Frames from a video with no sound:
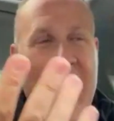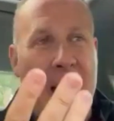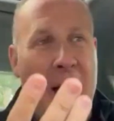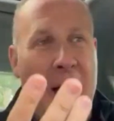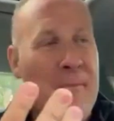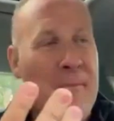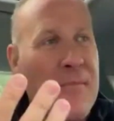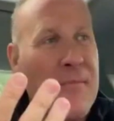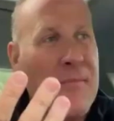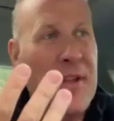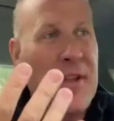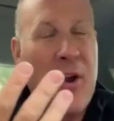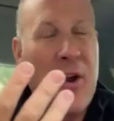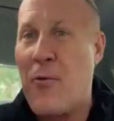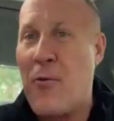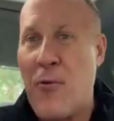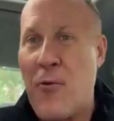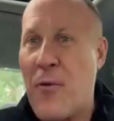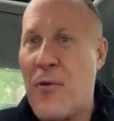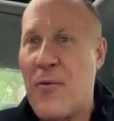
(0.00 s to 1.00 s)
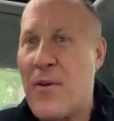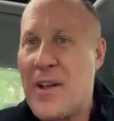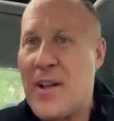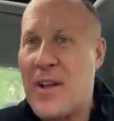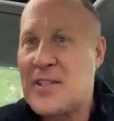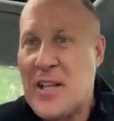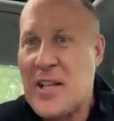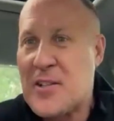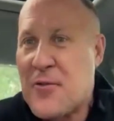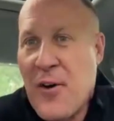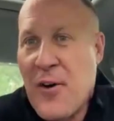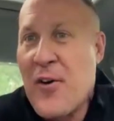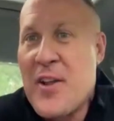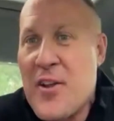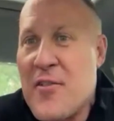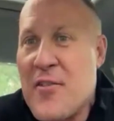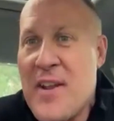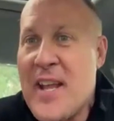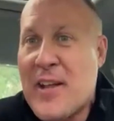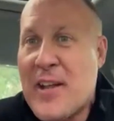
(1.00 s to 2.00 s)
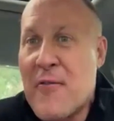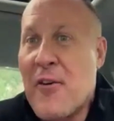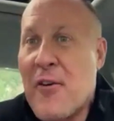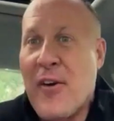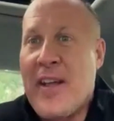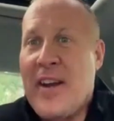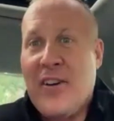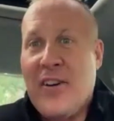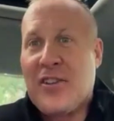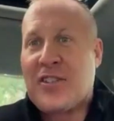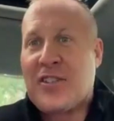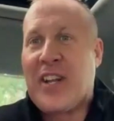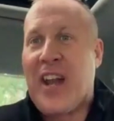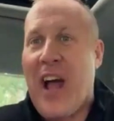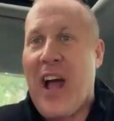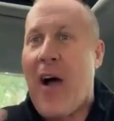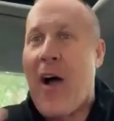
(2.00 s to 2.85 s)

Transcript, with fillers: um, you know is, is, very unique and very interesting.